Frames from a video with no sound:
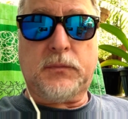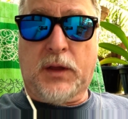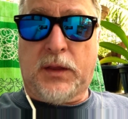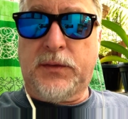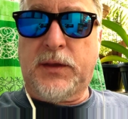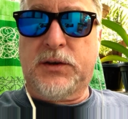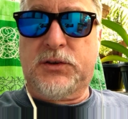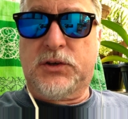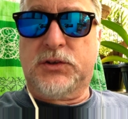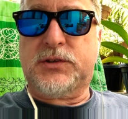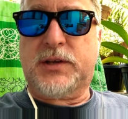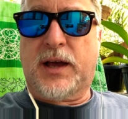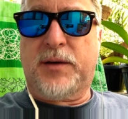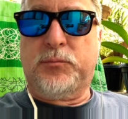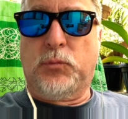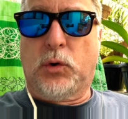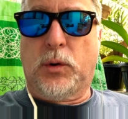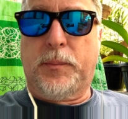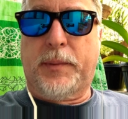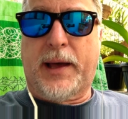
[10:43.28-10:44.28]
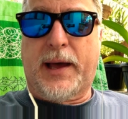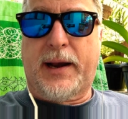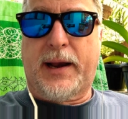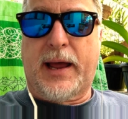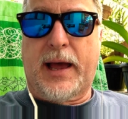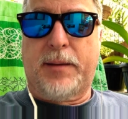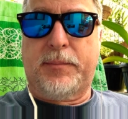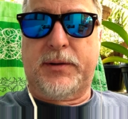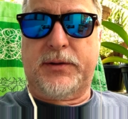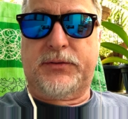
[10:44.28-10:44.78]
they just have more bad
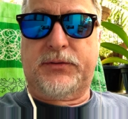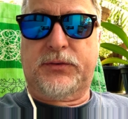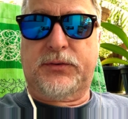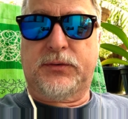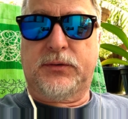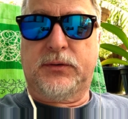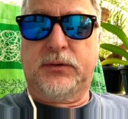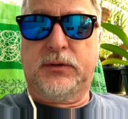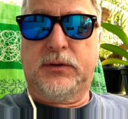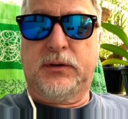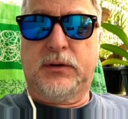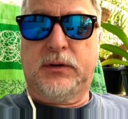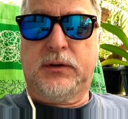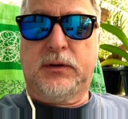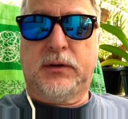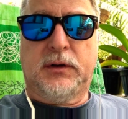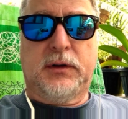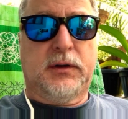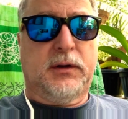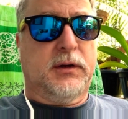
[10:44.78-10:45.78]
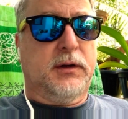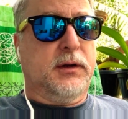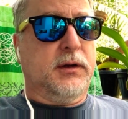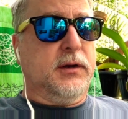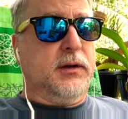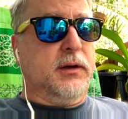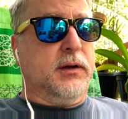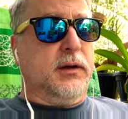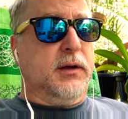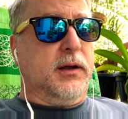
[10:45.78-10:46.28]
habits.
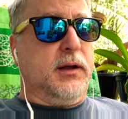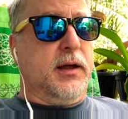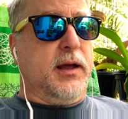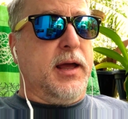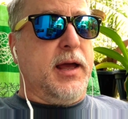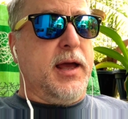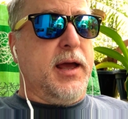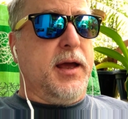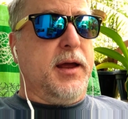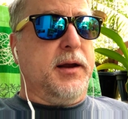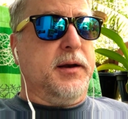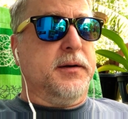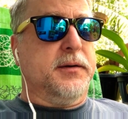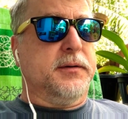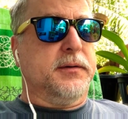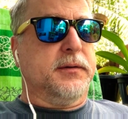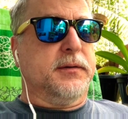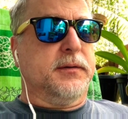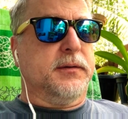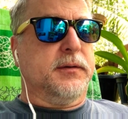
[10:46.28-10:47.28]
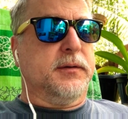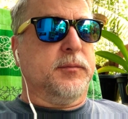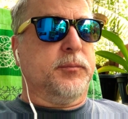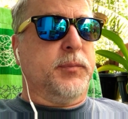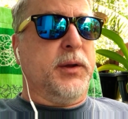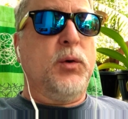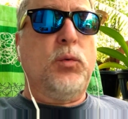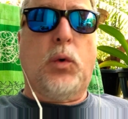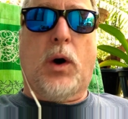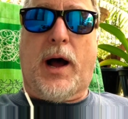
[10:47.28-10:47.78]
And
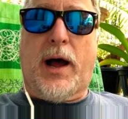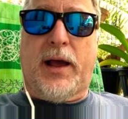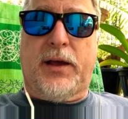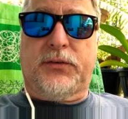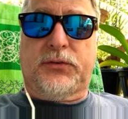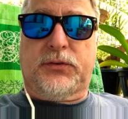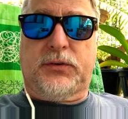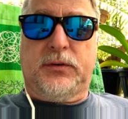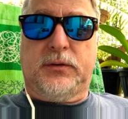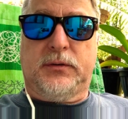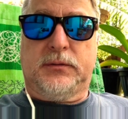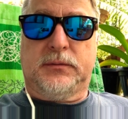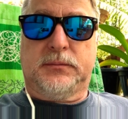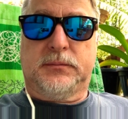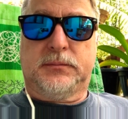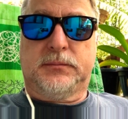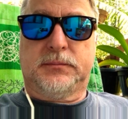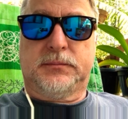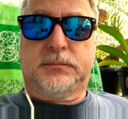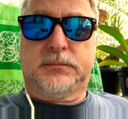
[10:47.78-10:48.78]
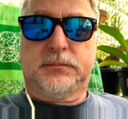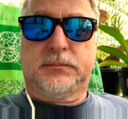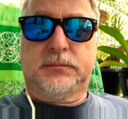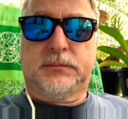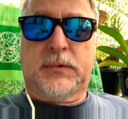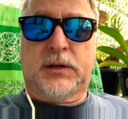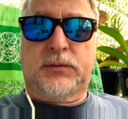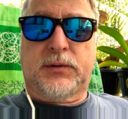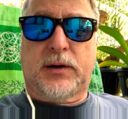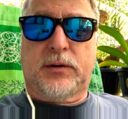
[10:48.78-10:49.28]
be wise
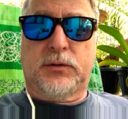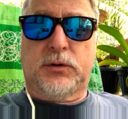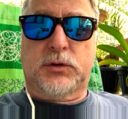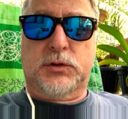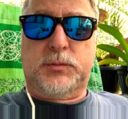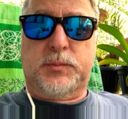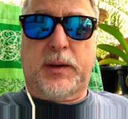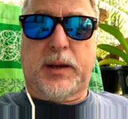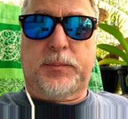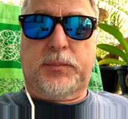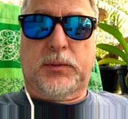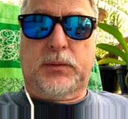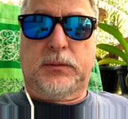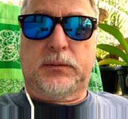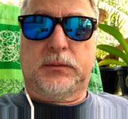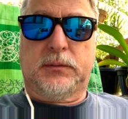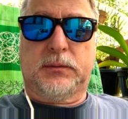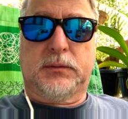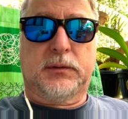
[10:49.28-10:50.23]
around those people.